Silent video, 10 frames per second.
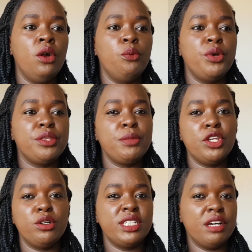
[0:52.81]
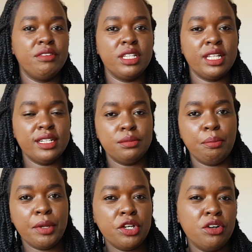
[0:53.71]
with me not having that
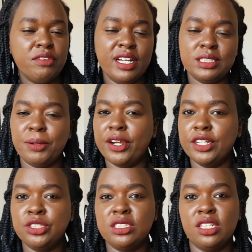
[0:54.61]
big of aspirations,